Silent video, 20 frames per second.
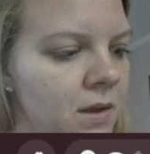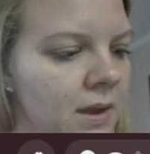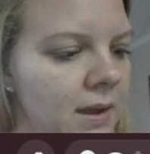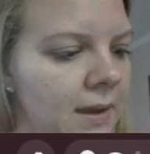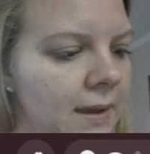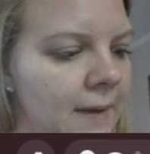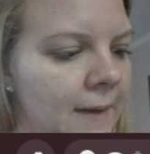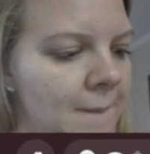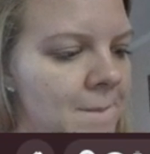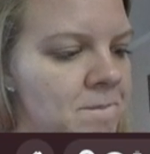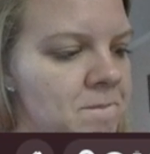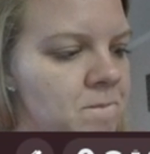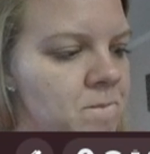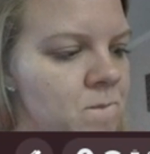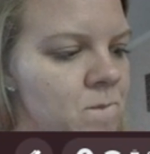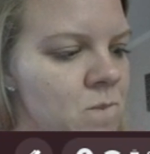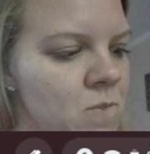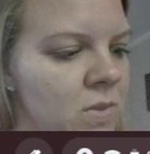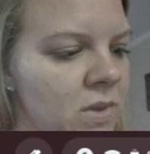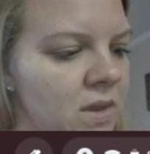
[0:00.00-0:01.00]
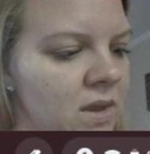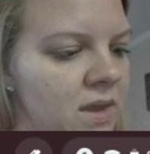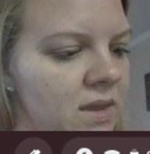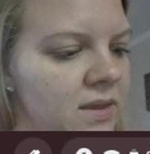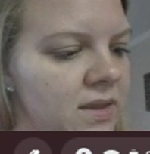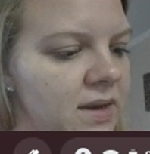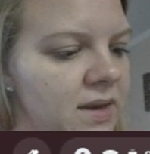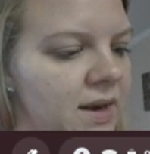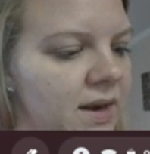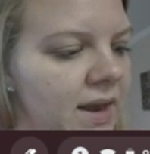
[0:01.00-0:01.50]
And
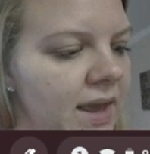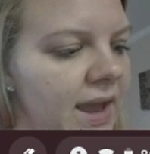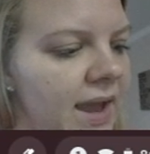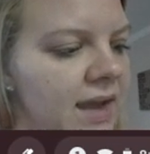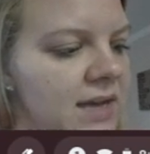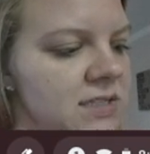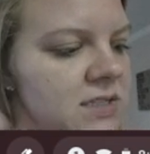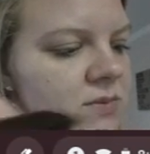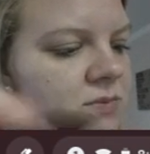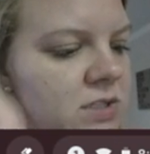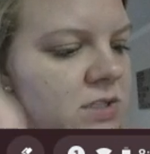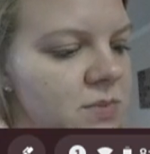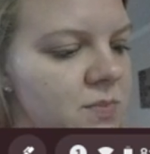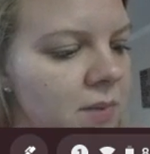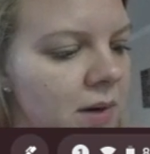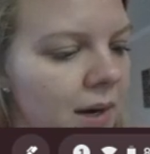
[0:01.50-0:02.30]
then it asks which